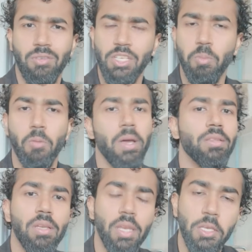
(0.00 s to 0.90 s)
We spoke back
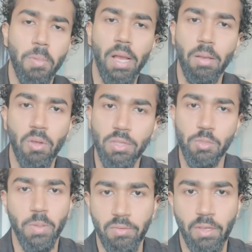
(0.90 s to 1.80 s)
30 days back about this
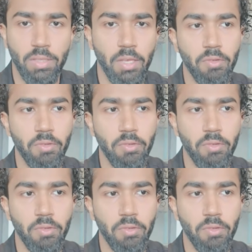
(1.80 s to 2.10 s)
specific thing.